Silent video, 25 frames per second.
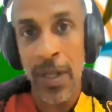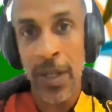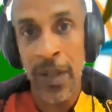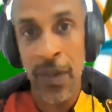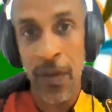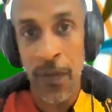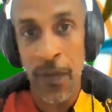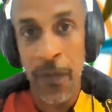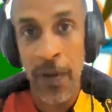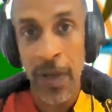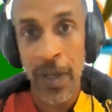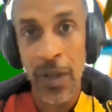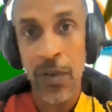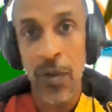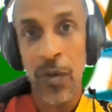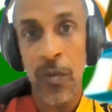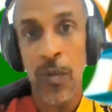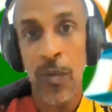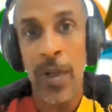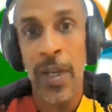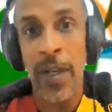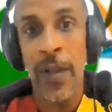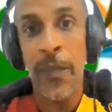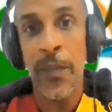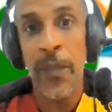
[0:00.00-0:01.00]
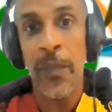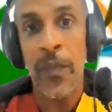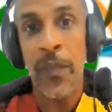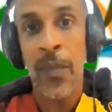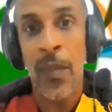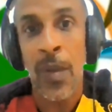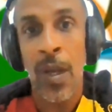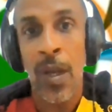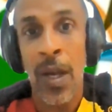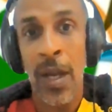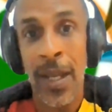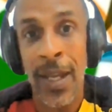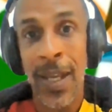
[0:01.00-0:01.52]
and the victory,
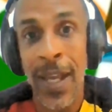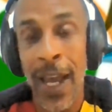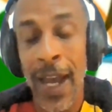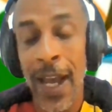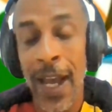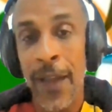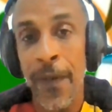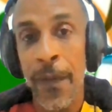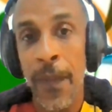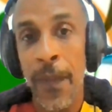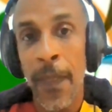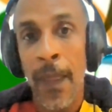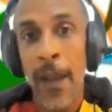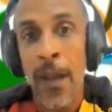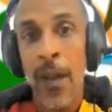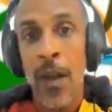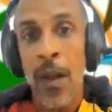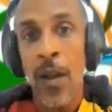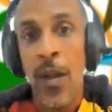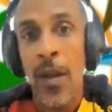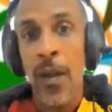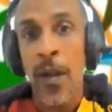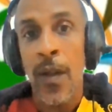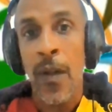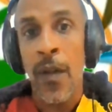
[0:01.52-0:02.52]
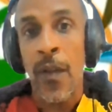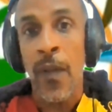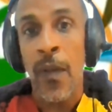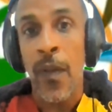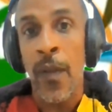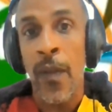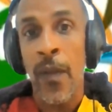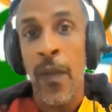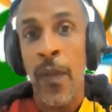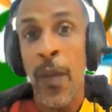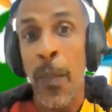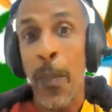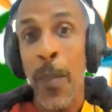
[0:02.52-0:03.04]
again,
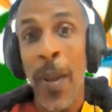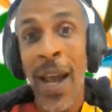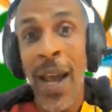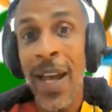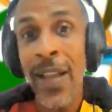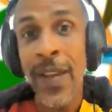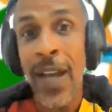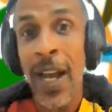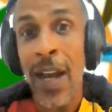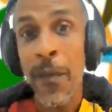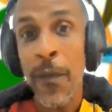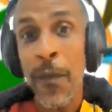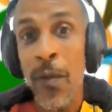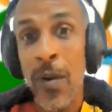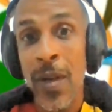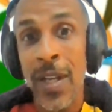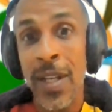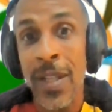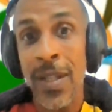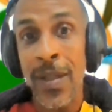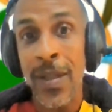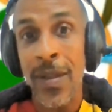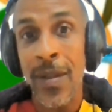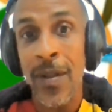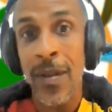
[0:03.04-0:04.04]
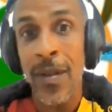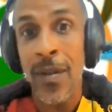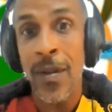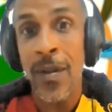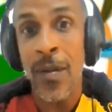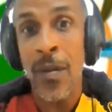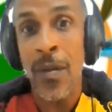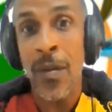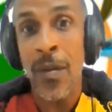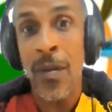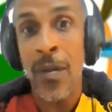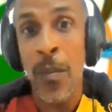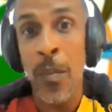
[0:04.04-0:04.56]
the Pan-African
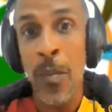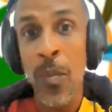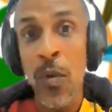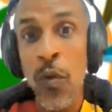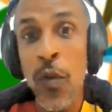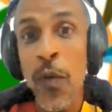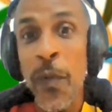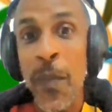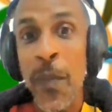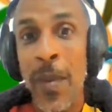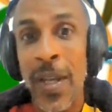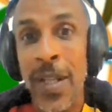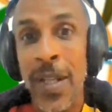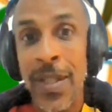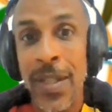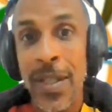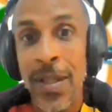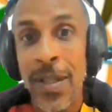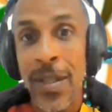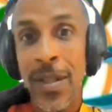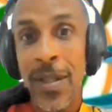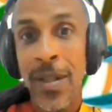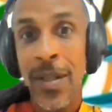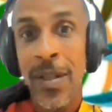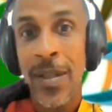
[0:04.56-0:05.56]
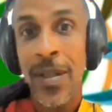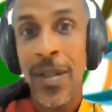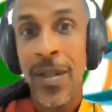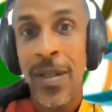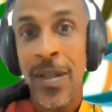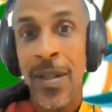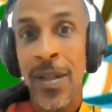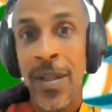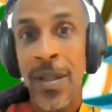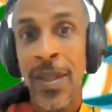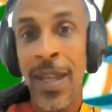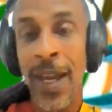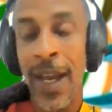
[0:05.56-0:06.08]
movement
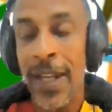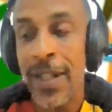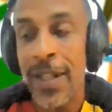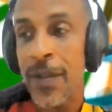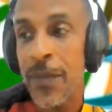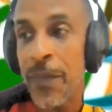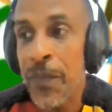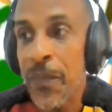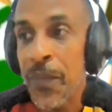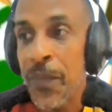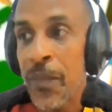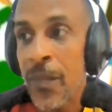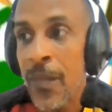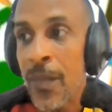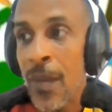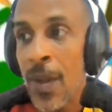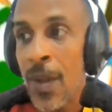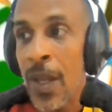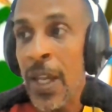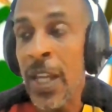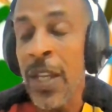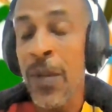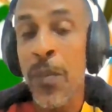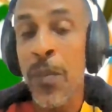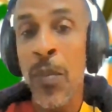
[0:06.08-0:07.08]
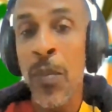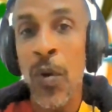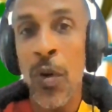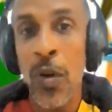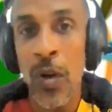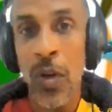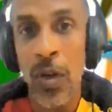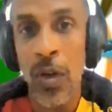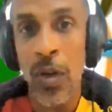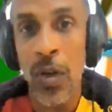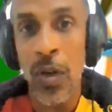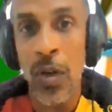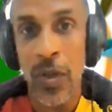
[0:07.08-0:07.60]
that
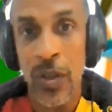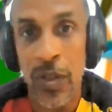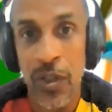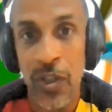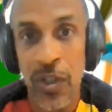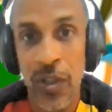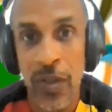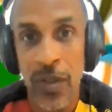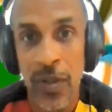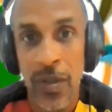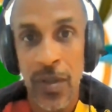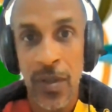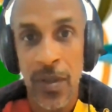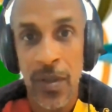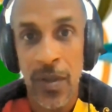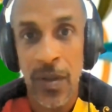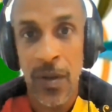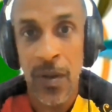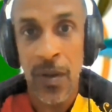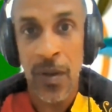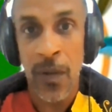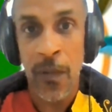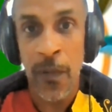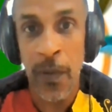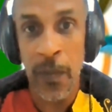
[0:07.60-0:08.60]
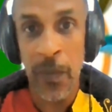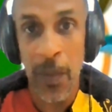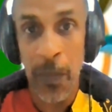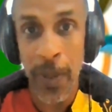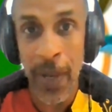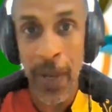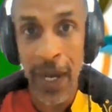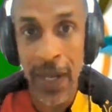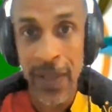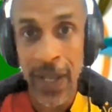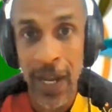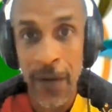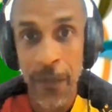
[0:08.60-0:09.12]
emerged from the
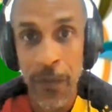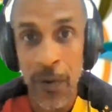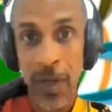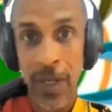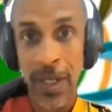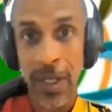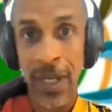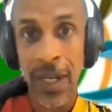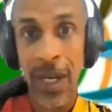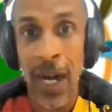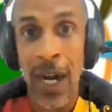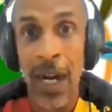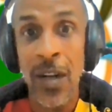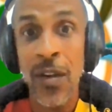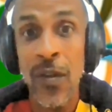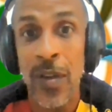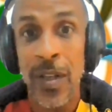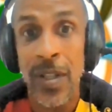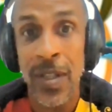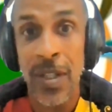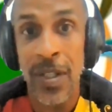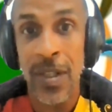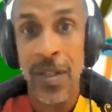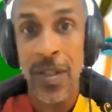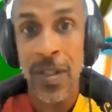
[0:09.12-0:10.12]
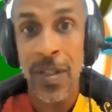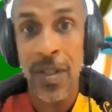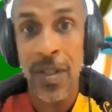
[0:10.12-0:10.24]
Pan-African Congresses,